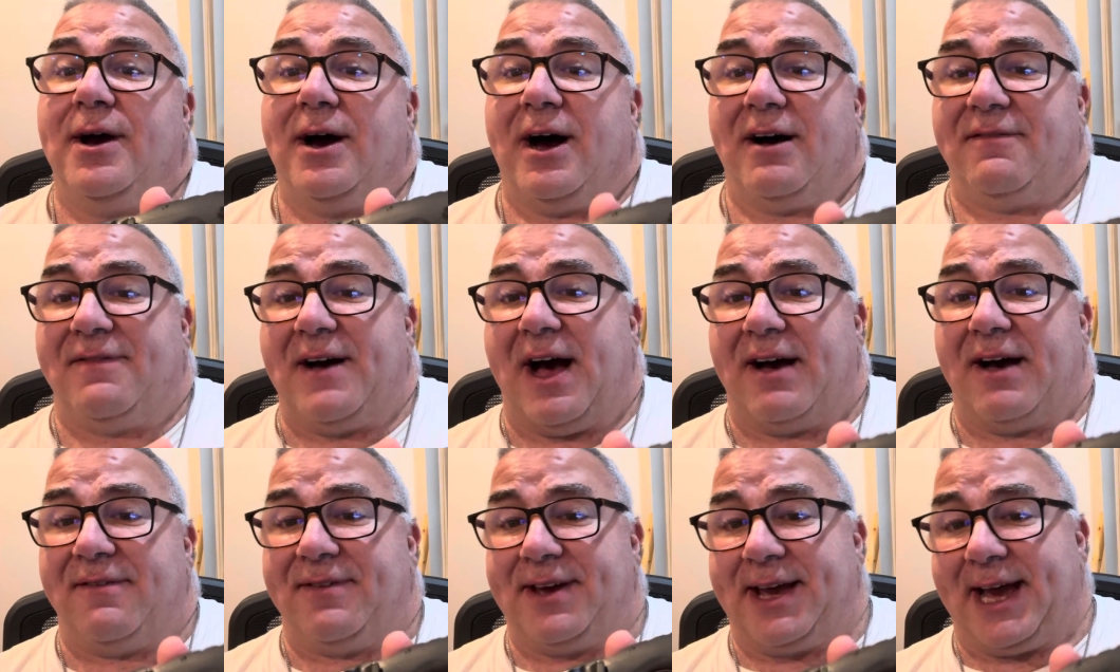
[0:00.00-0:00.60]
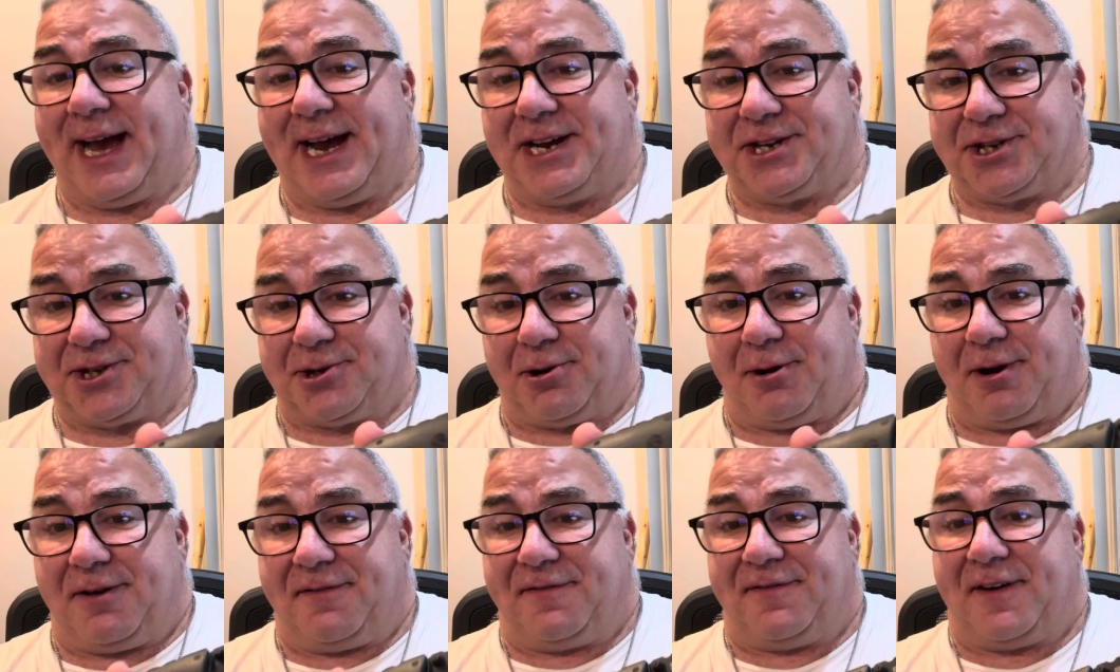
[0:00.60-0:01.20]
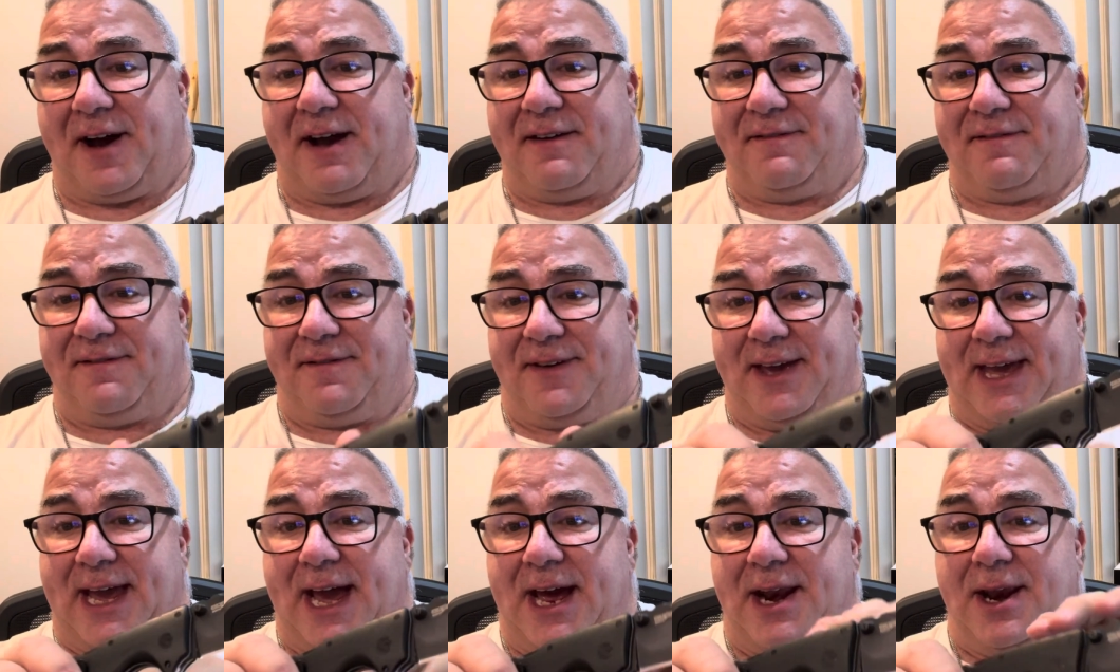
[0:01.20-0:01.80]
of having S35
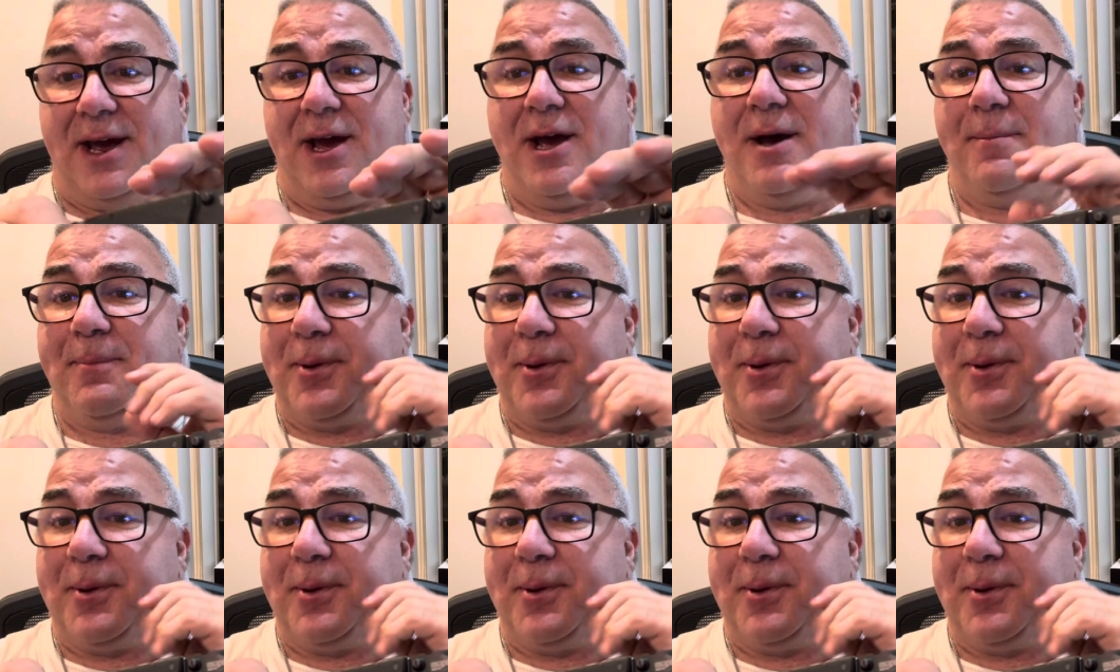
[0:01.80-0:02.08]
VN.